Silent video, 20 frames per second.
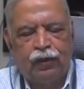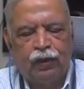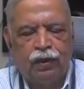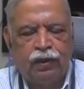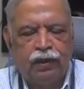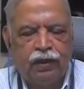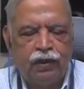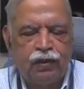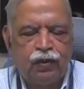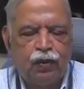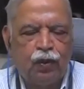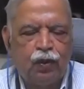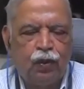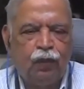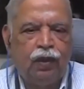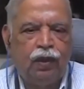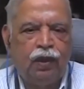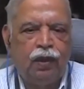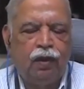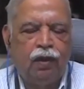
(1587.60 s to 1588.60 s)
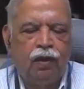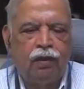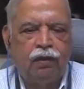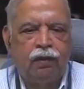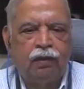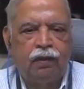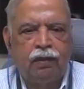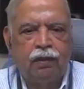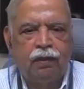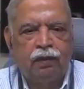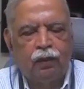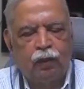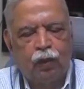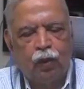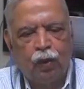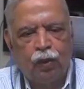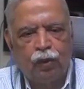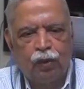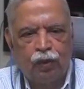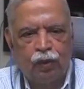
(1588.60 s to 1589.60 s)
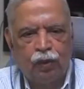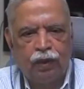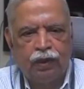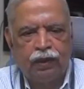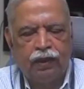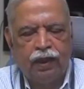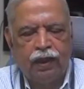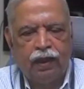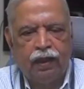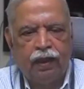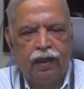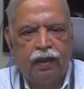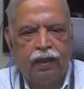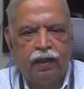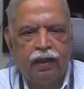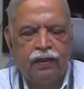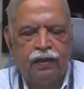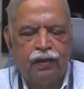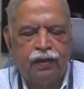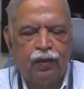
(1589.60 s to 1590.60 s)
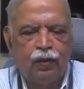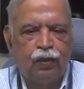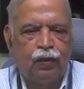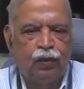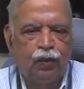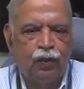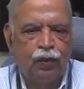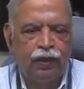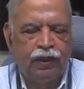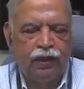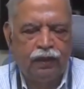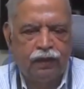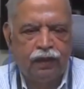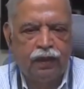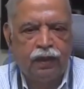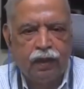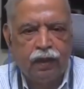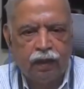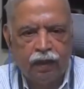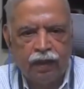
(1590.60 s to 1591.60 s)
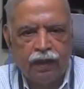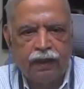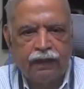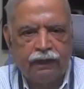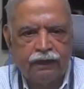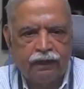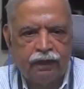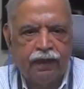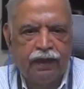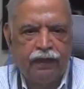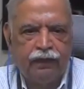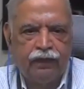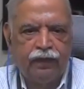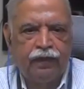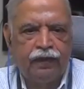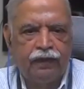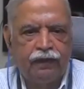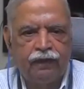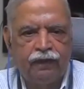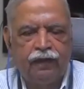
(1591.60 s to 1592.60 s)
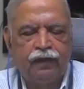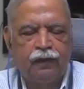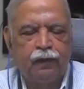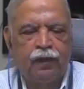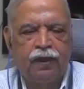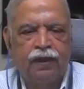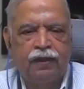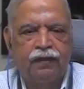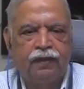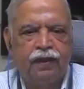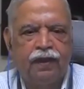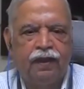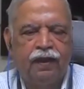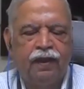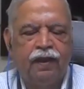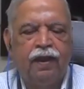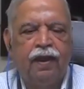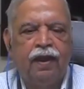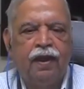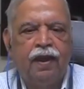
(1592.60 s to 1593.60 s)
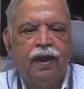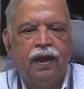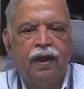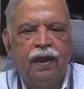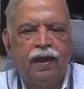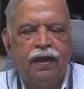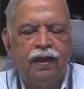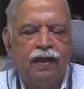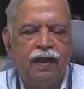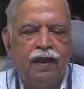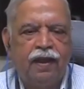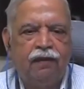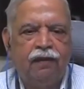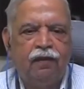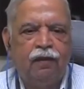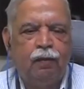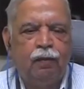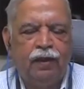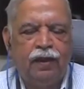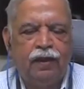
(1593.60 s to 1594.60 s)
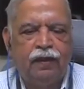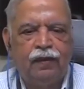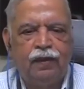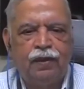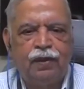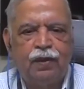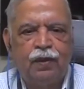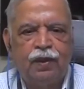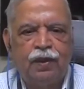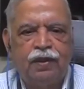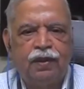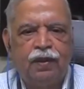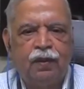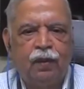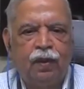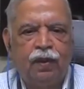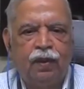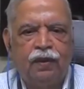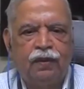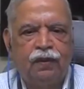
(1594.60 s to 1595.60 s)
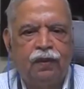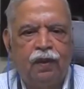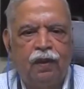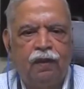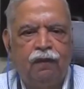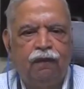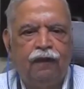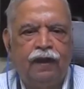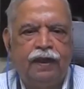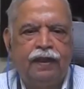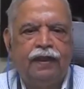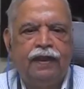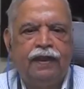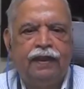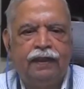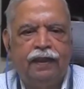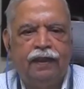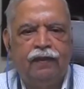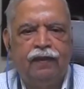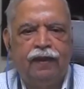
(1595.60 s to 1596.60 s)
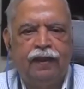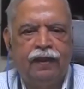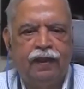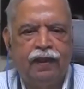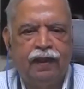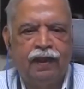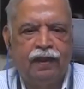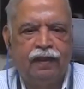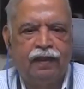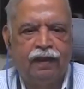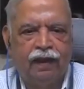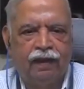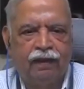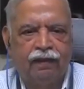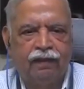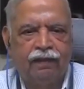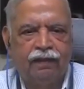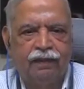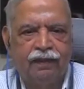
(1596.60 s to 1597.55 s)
So these two will not go together unless you do it synchronously with his respiration, and there will be a situation what is called fighting the ventilator,